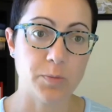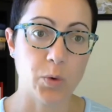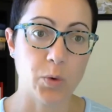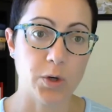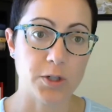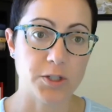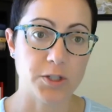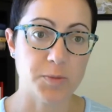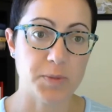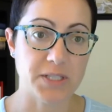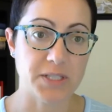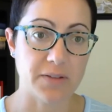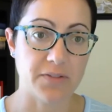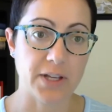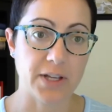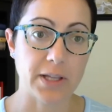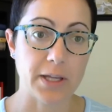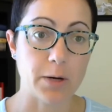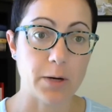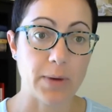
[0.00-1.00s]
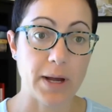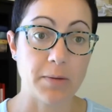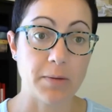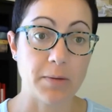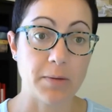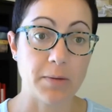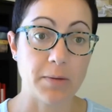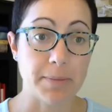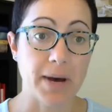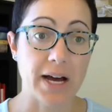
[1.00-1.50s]
more specifically
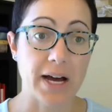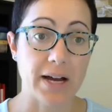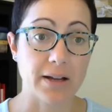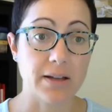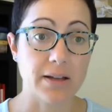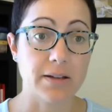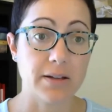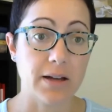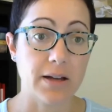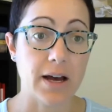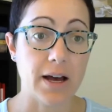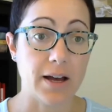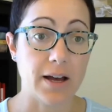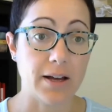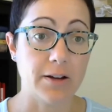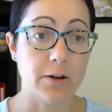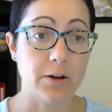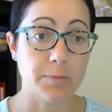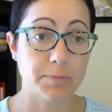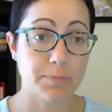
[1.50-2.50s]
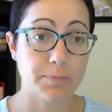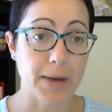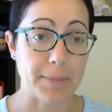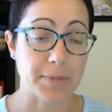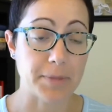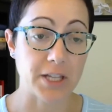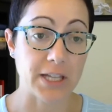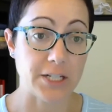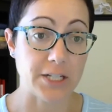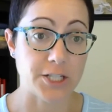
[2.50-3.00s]
around BIPOC
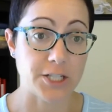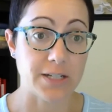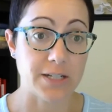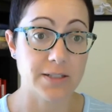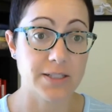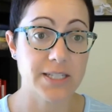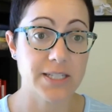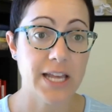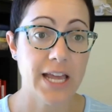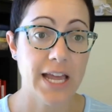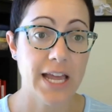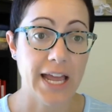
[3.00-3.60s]
populations.